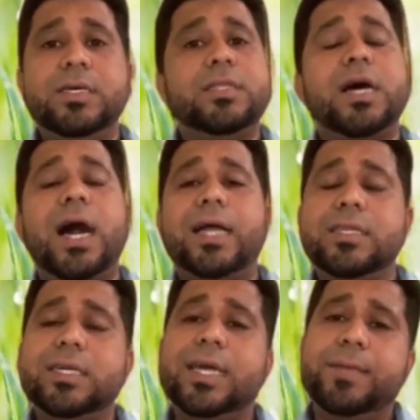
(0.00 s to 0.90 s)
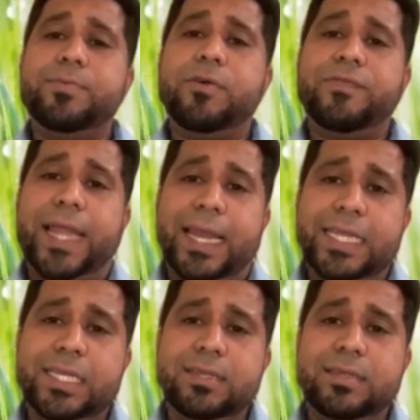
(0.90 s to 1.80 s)
The other type of
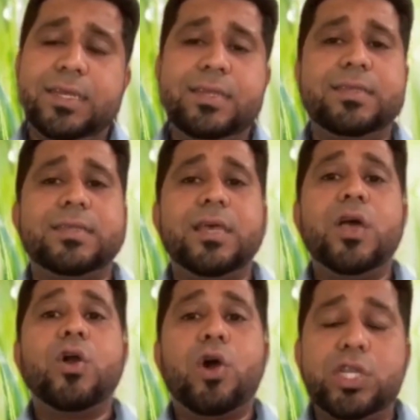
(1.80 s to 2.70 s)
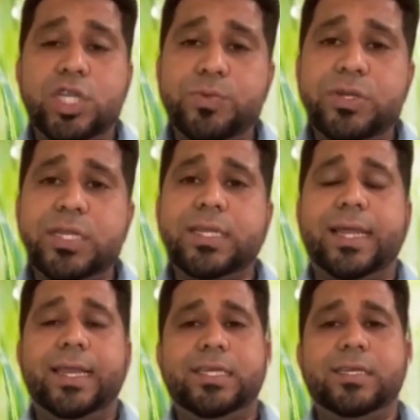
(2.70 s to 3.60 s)
negligence is contributory
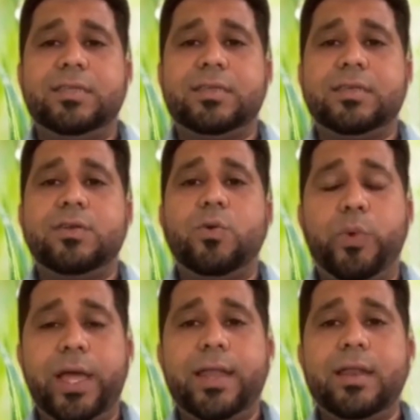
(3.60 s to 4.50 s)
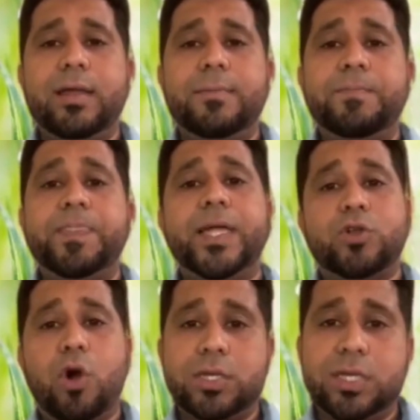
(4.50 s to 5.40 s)
negligence, where the
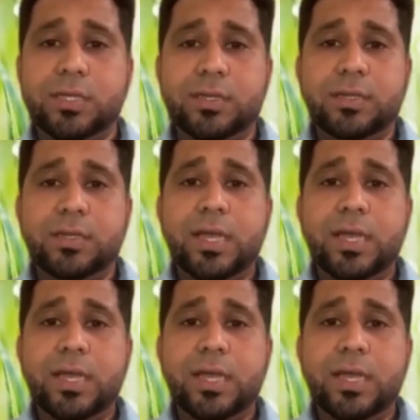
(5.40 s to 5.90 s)
doctor